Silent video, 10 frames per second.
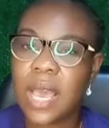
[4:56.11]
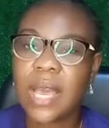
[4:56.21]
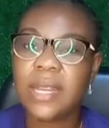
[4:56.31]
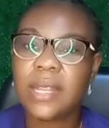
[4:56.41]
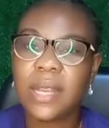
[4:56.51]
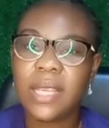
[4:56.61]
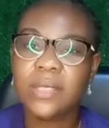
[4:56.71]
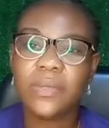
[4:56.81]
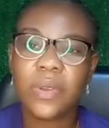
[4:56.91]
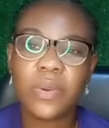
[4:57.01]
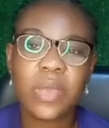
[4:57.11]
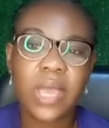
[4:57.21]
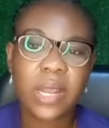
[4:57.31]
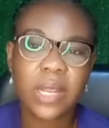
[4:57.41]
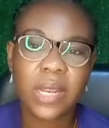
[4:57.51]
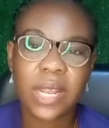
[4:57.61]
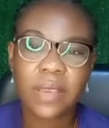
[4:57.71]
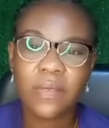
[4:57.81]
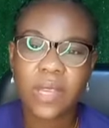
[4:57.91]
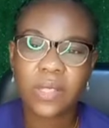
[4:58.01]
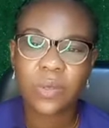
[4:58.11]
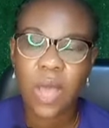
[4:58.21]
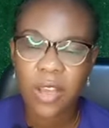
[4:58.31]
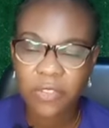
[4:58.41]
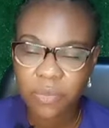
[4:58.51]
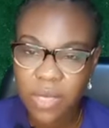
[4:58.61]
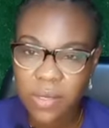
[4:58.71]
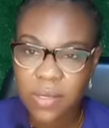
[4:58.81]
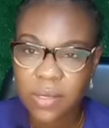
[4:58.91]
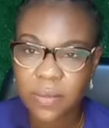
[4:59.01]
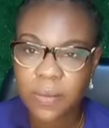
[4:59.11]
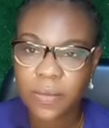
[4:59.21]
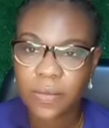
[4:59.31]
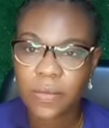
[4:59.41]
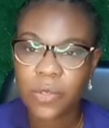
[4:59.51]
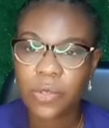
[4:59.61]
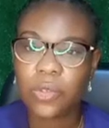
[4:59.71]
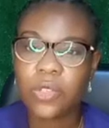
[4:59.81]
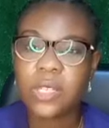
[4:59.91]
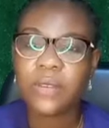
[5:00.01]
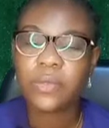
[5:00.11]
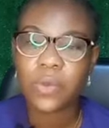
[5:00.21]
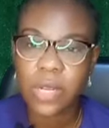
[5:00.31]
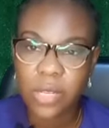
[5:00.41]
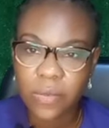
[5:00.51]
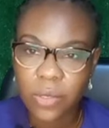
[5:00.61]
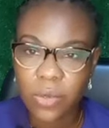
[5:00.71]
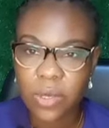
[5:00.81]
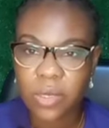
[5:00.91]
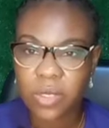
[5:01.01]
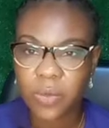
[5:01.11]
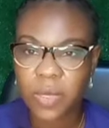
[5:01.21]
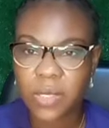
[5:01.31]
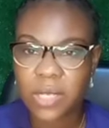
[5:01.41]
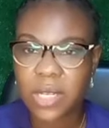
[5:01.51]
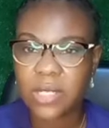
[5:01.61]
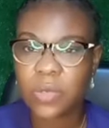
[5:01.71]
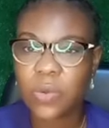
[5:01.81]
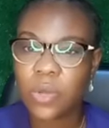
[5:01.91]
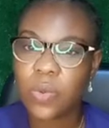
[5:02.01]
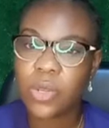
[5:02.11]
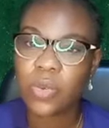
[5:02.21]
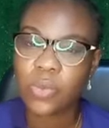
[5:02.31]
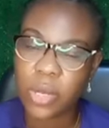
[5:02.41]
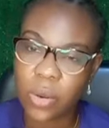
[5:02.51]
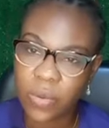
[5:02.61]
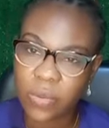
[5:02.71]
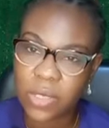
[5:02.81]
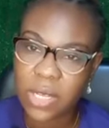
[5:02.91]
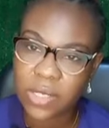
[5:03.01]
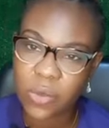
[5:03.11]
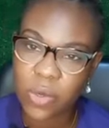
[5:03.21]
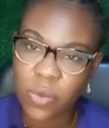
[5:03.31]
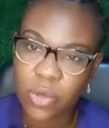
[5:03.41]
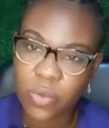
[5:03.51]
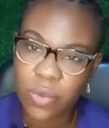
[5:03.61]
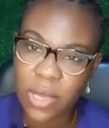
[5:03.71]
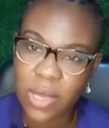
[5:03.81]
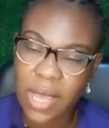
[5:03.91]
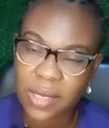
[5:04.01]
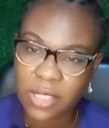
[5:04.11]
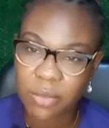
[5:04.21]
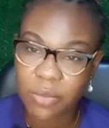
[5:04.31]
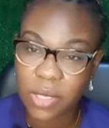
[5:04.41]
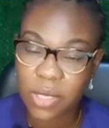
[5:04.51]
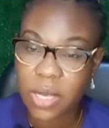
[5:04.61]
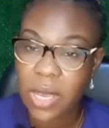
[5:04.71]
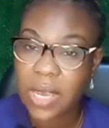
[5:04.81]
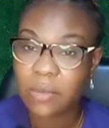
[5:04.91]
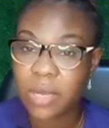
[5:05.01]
and they learned very early in life that to have peace You just have to leave it to this person. That's the only way you'll be loved. That's the only way you'll be accepted. And